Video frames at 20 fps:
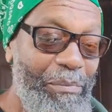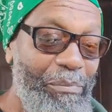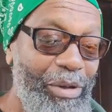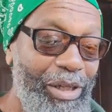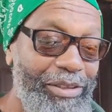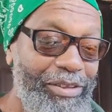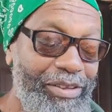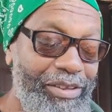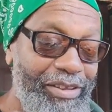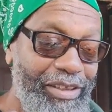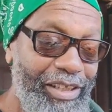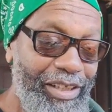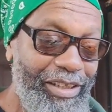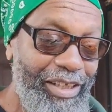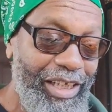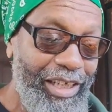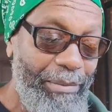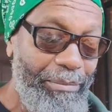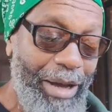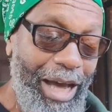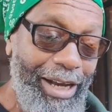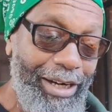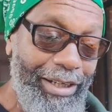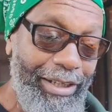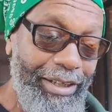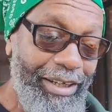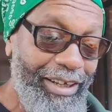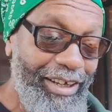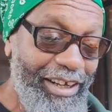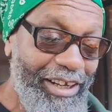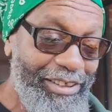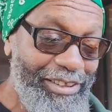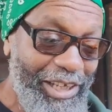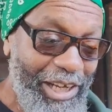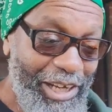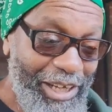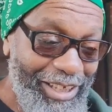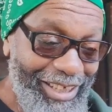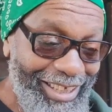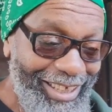But the thing about it, it,
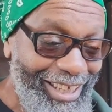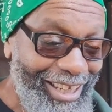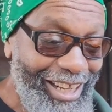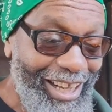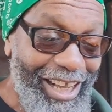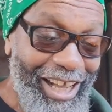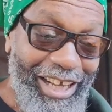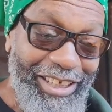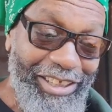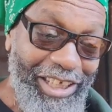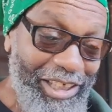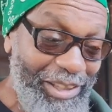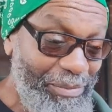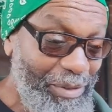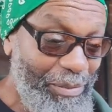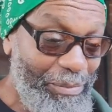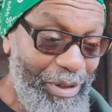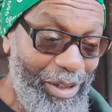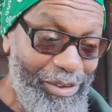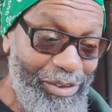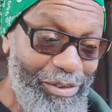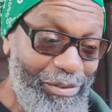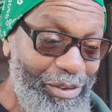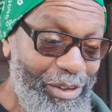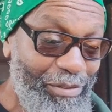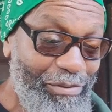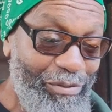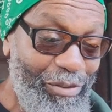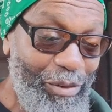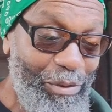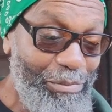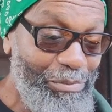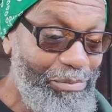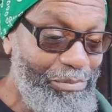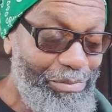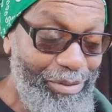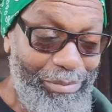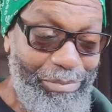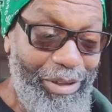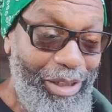it takes me about three or four,
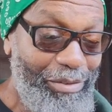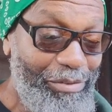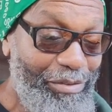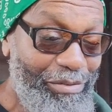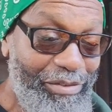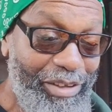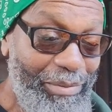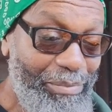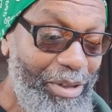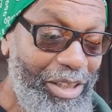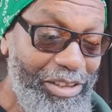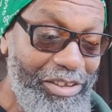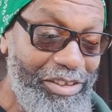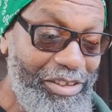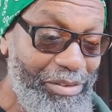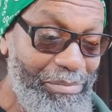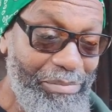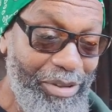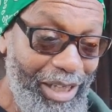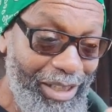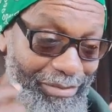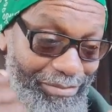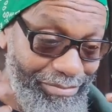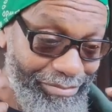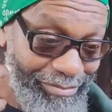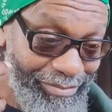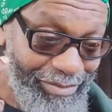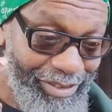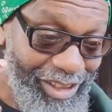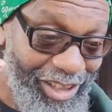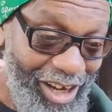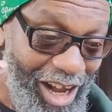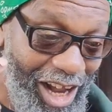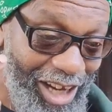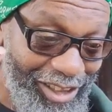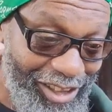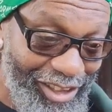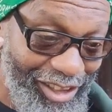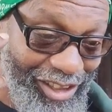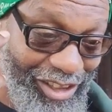about three months to like
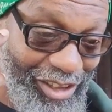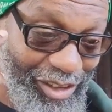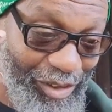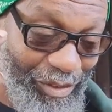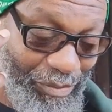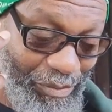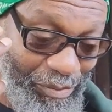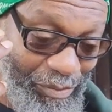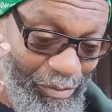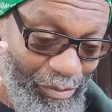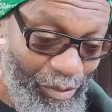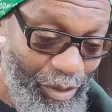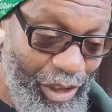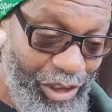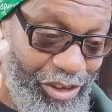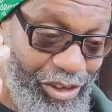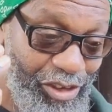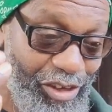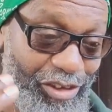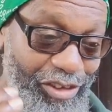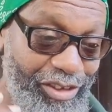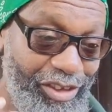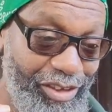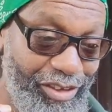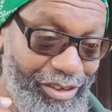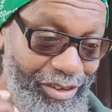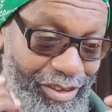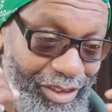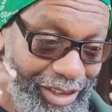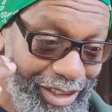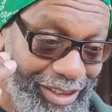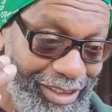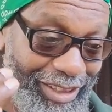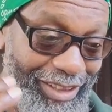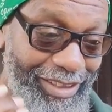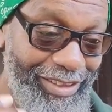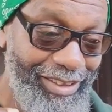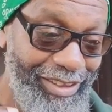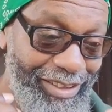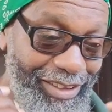constant, you know, research and da,
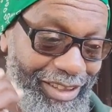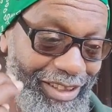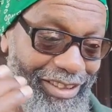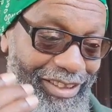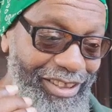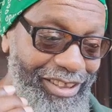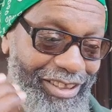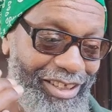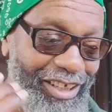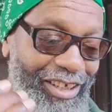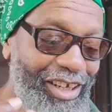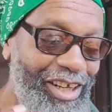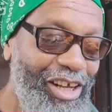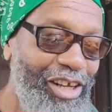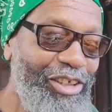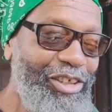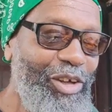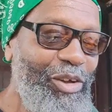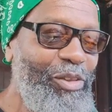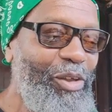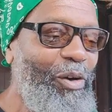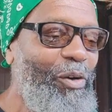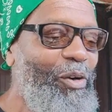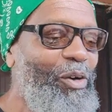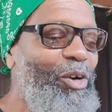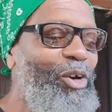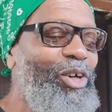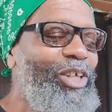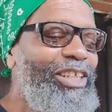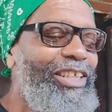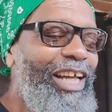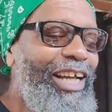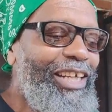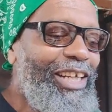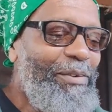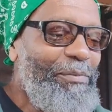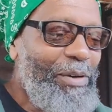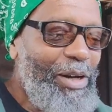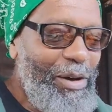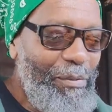da, da, so though it looks like
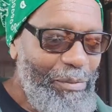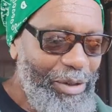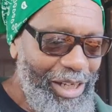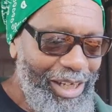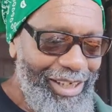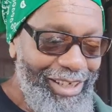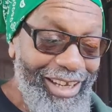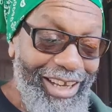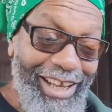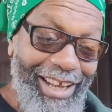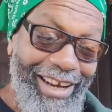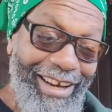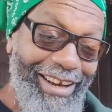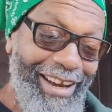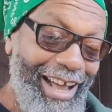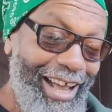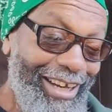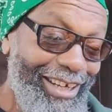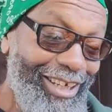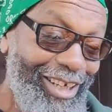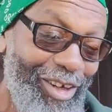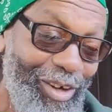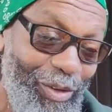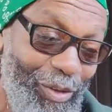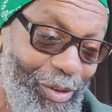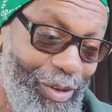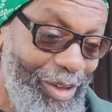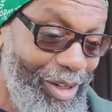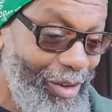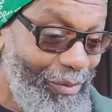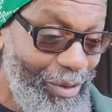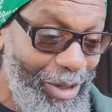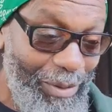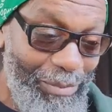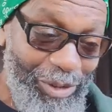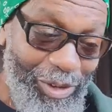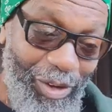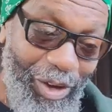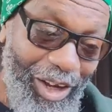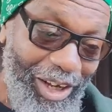I'm coming in not knowing what
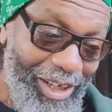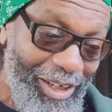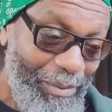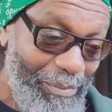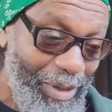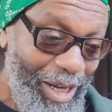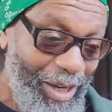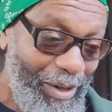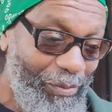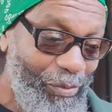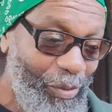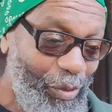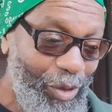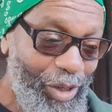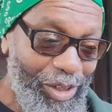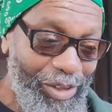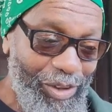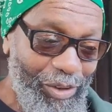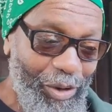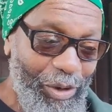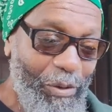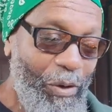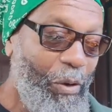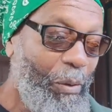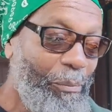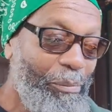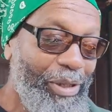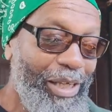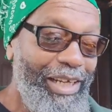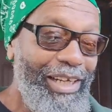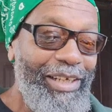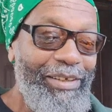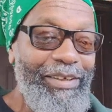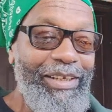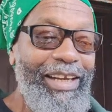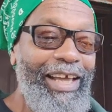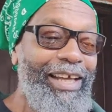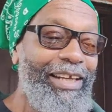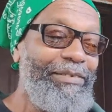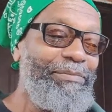I'm talking about or or, or being
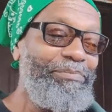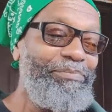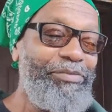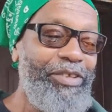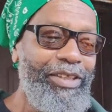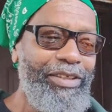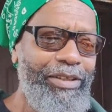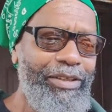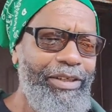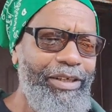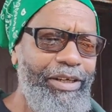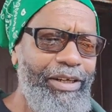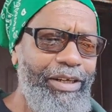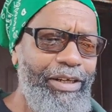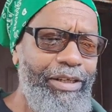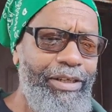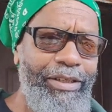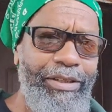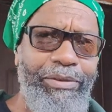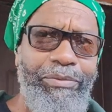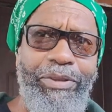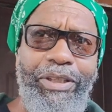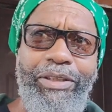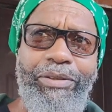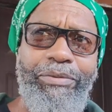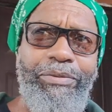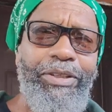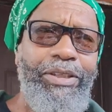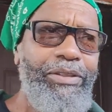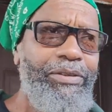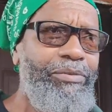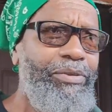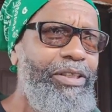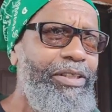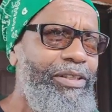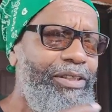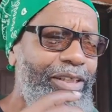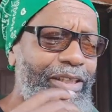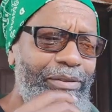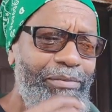like, you know, huh, well, what, what do
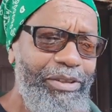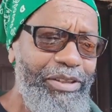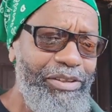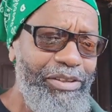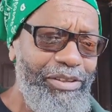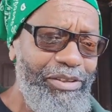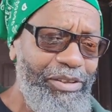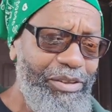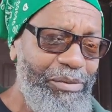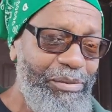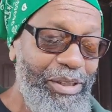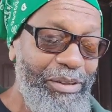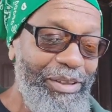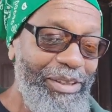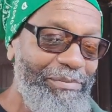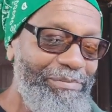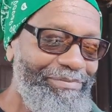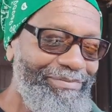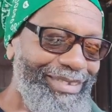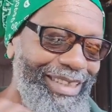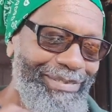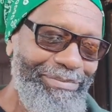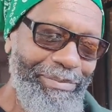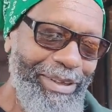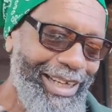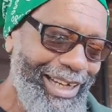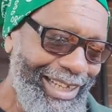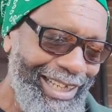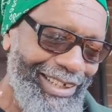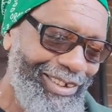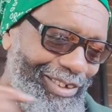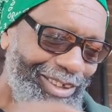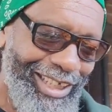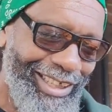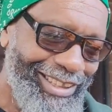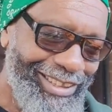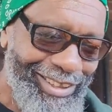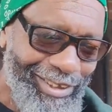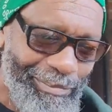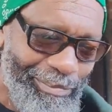you think we should do? Man, I got all
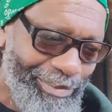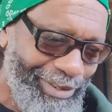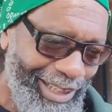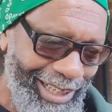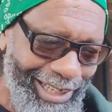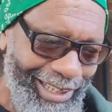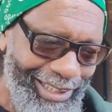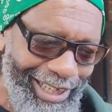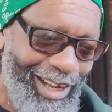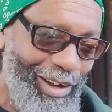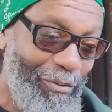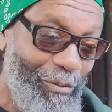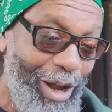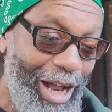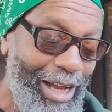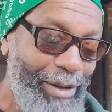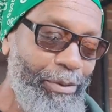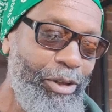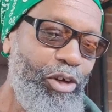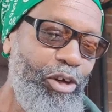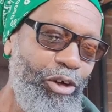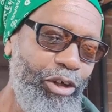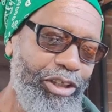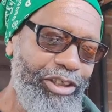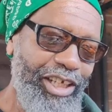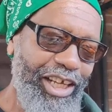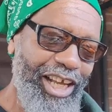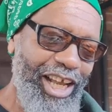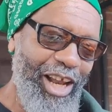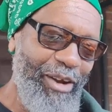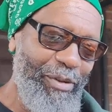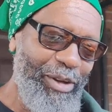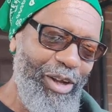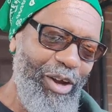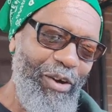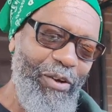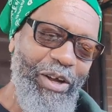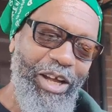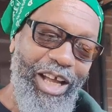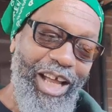that stuff planned. Why? Because here we
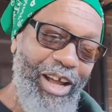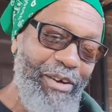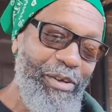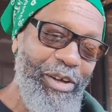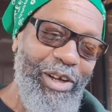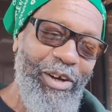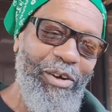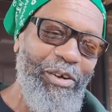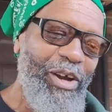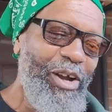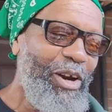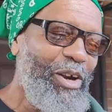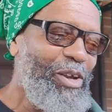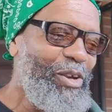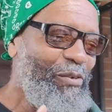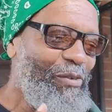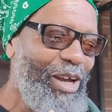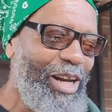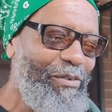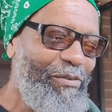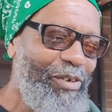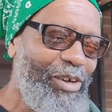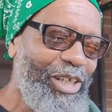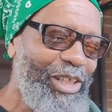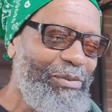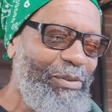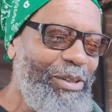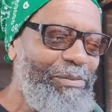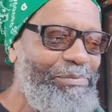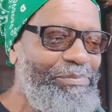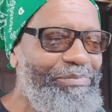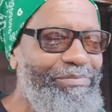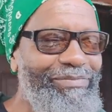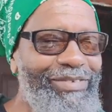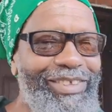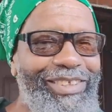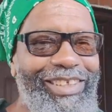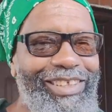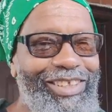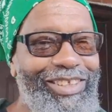go. Here we go. You ready for this one?
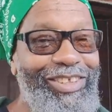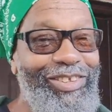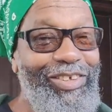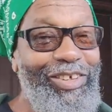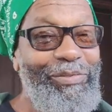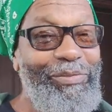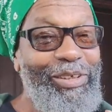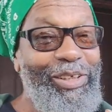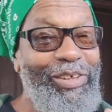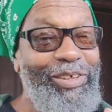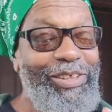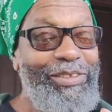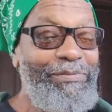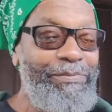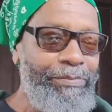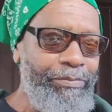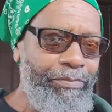This is going to be good.